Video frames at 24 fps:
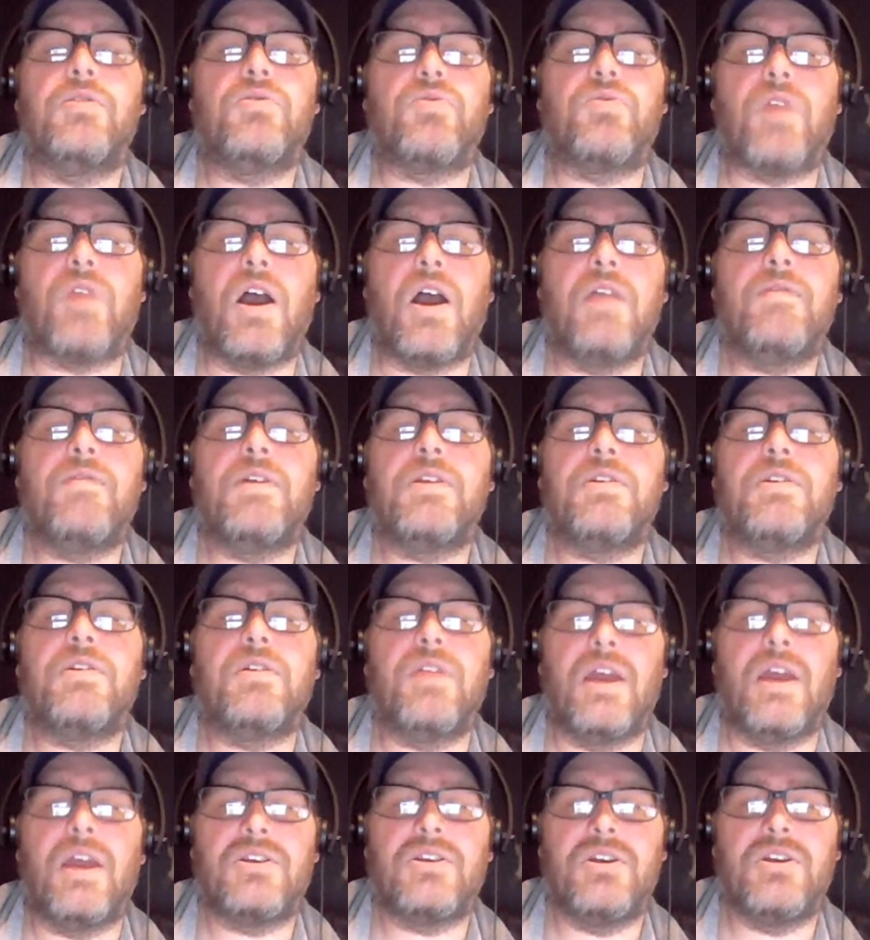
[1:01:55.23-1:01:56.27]
drive
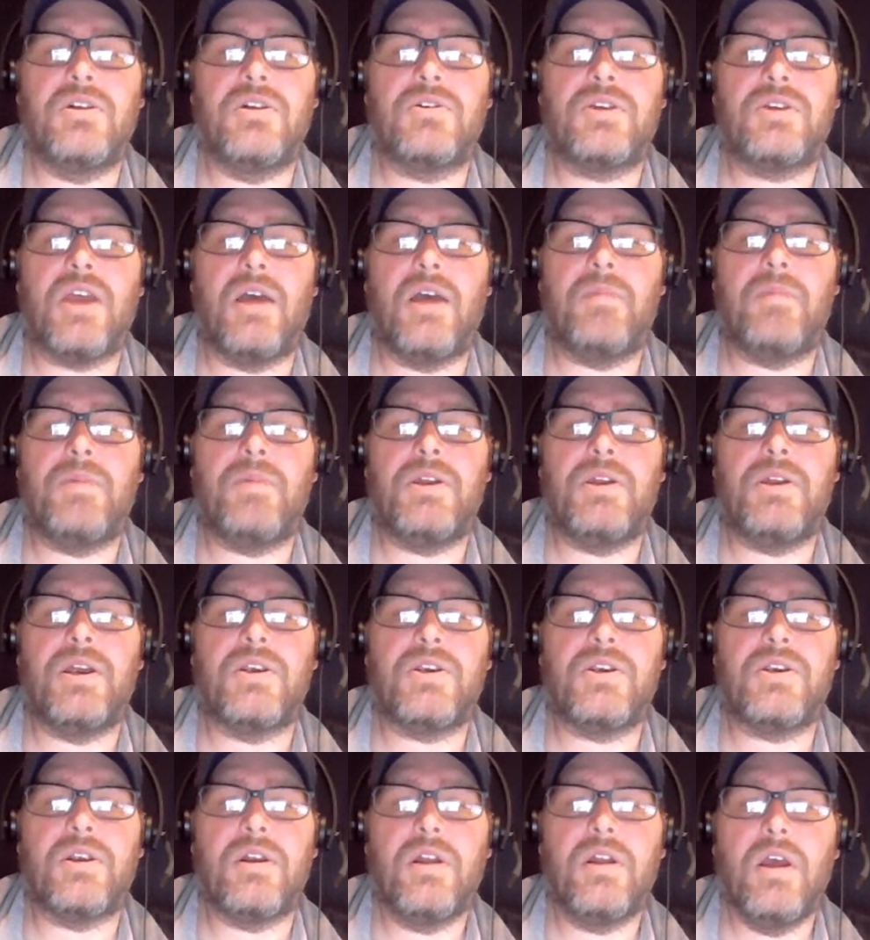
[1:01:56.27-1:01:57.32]
into next year's
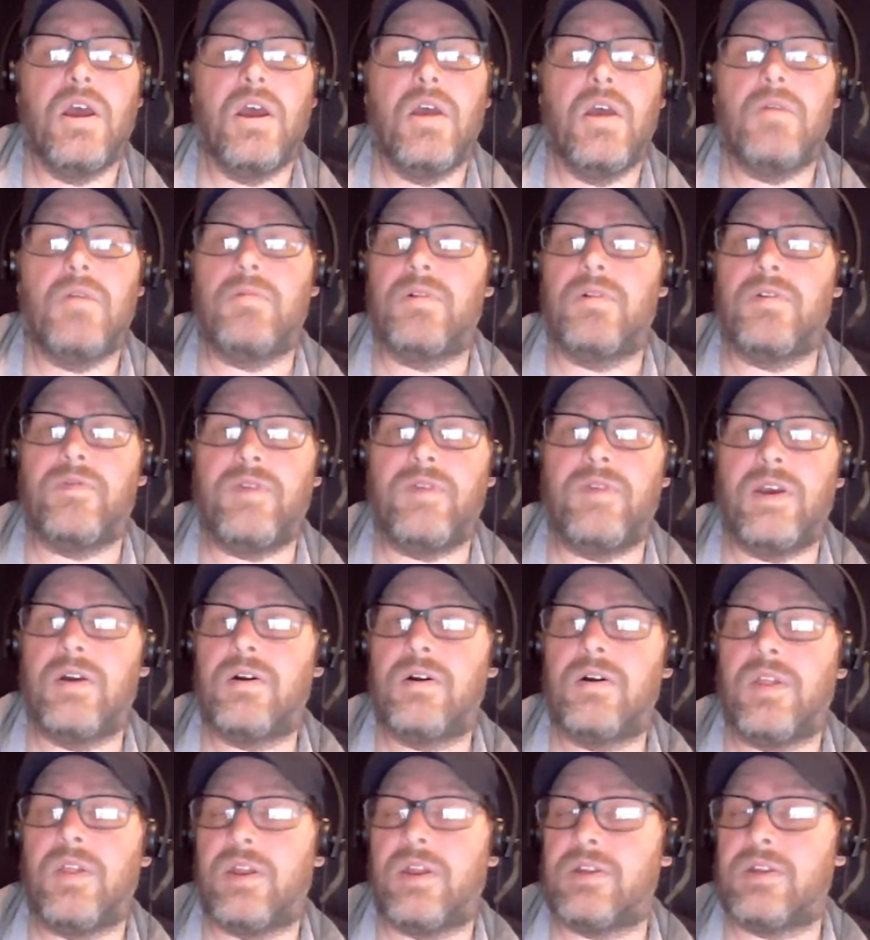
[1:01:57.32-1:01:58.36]
competition with a
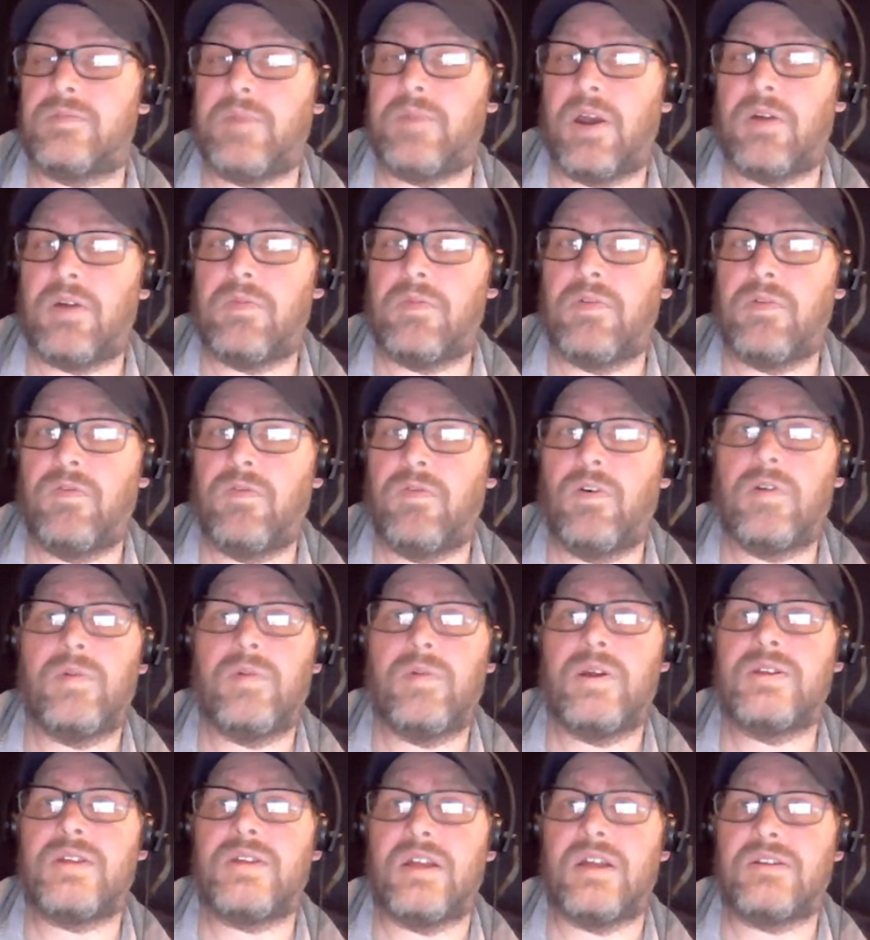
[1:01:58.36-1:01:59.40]
vehicle that is better
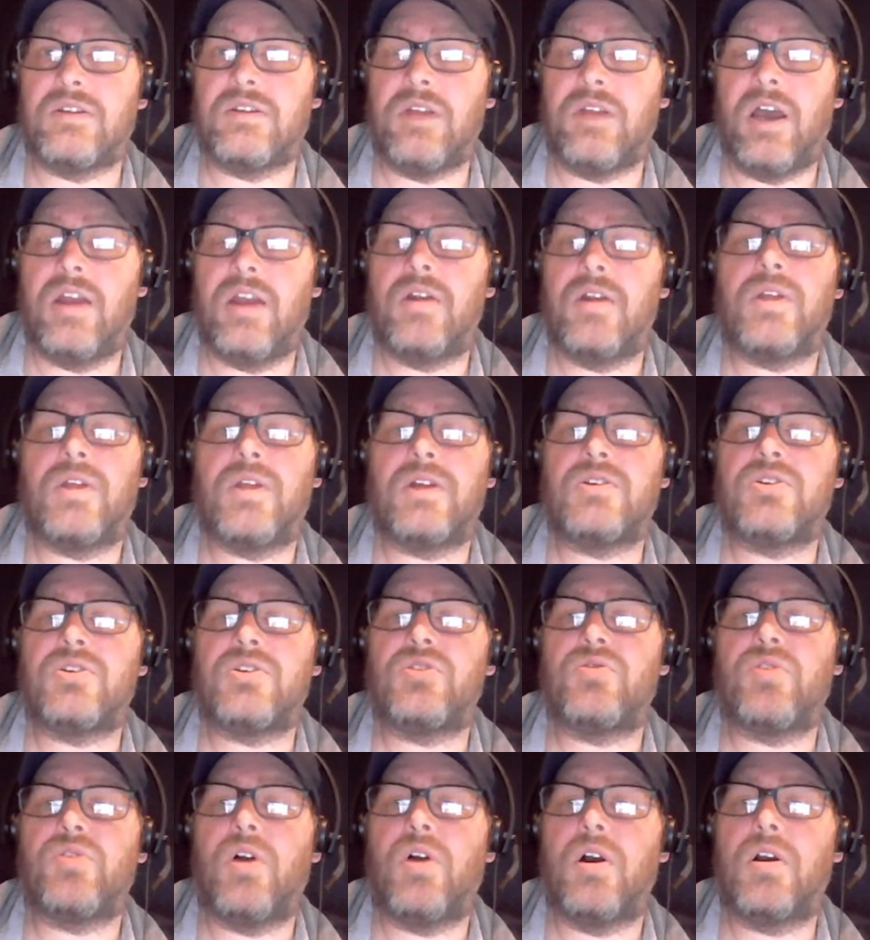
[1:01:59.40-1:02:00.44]
performance, that's lighter, that's
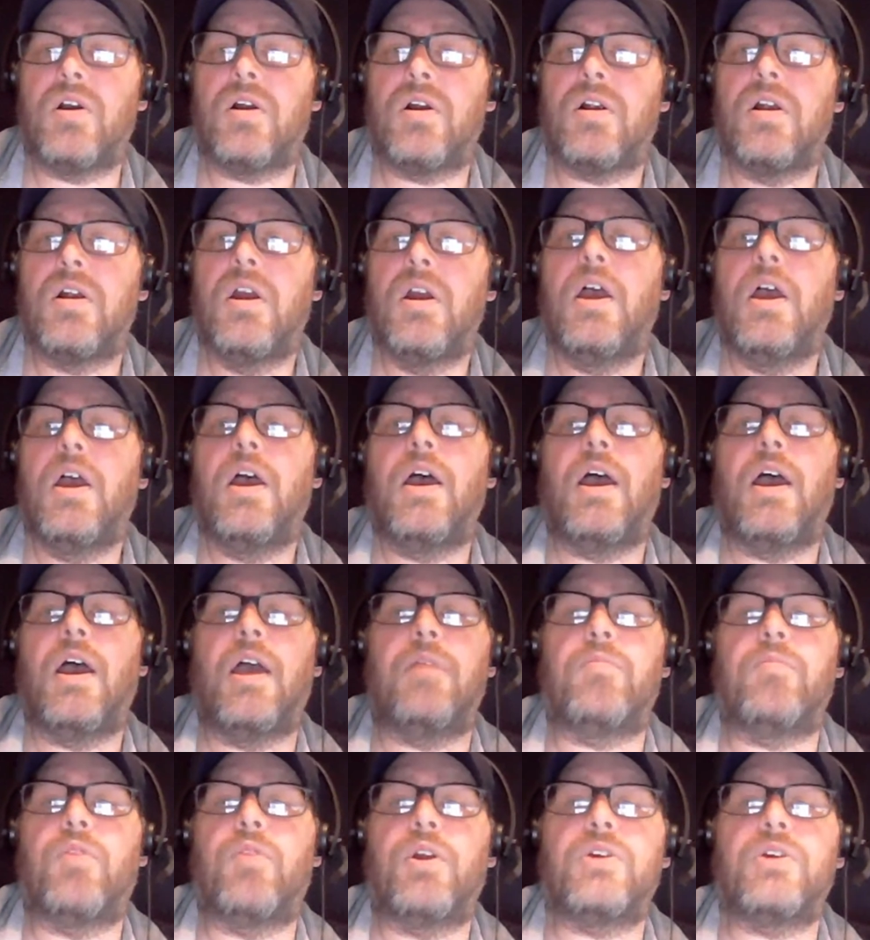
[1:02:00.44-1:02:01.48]
stronger,
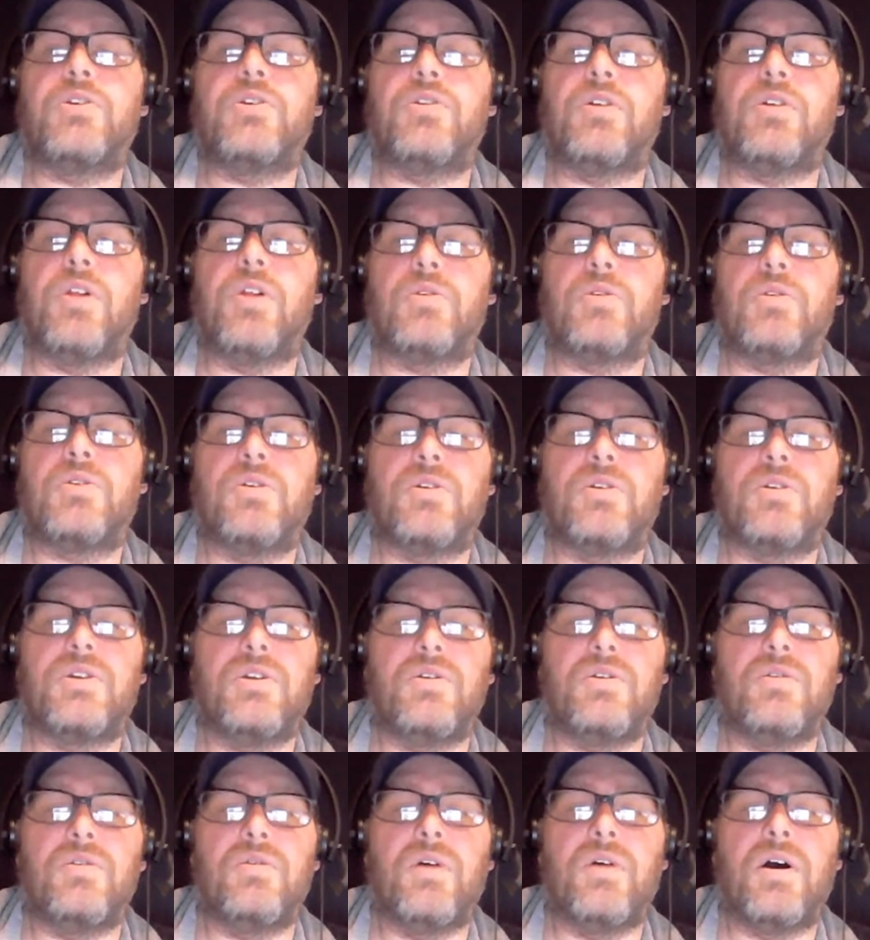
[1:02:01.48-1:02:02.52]
and brings you closer
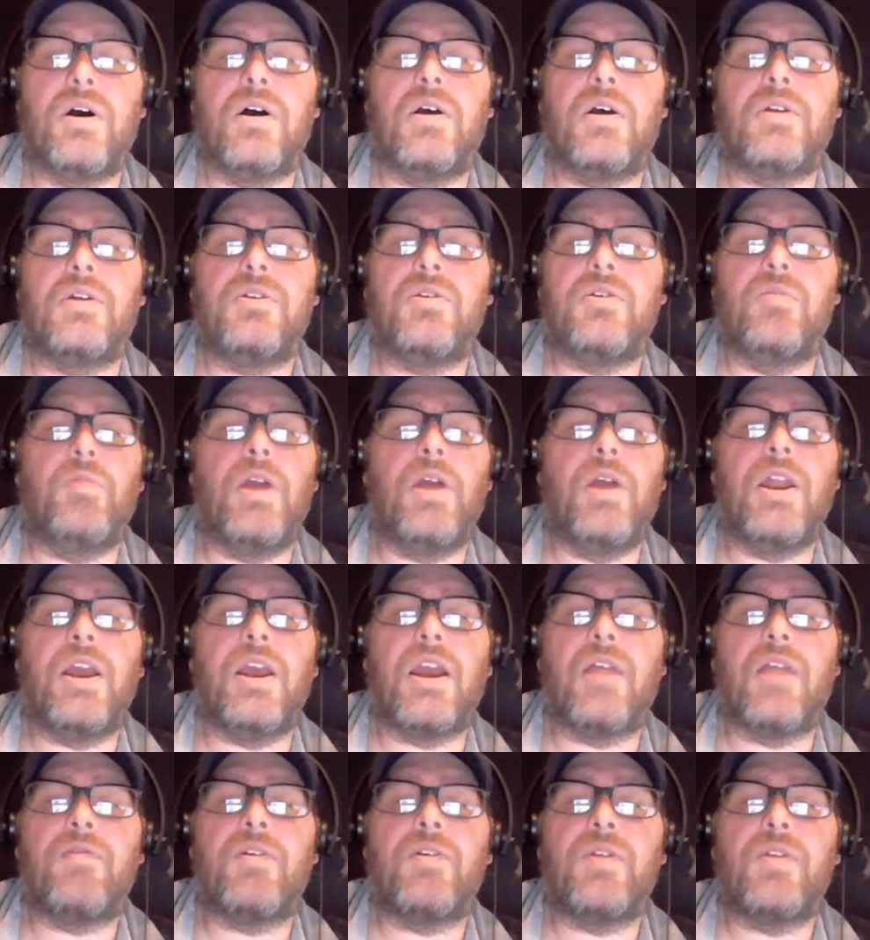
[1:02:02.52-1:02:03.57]
to
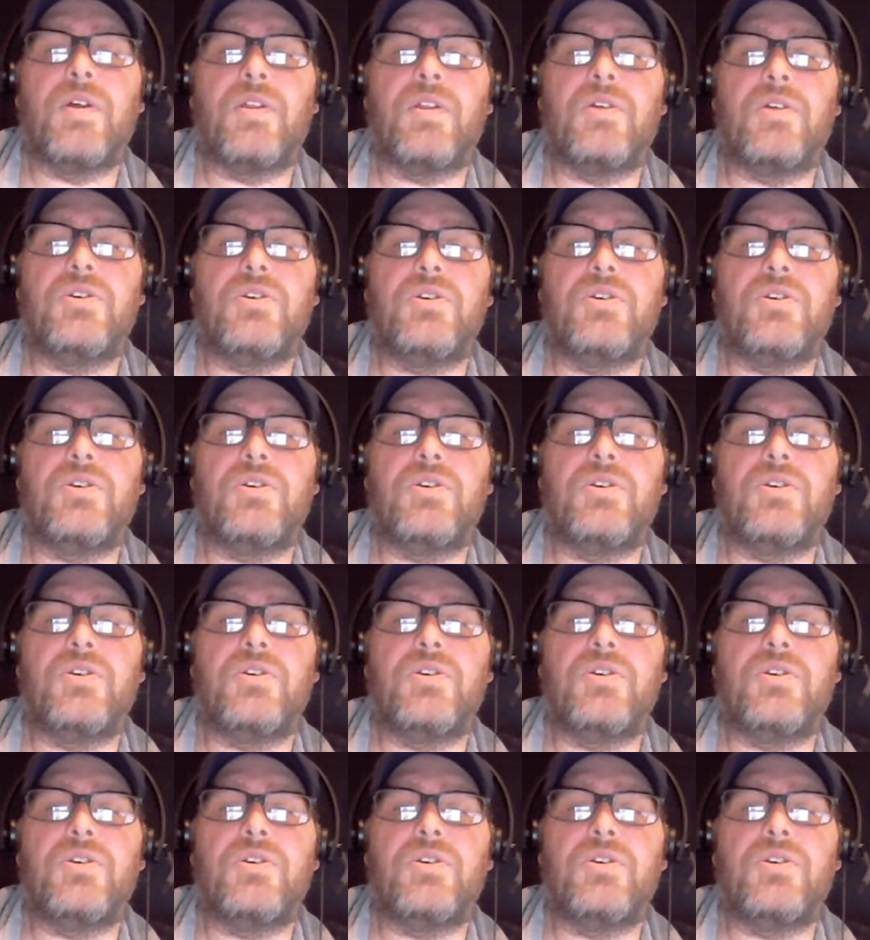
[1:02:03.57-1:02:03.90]
winning everything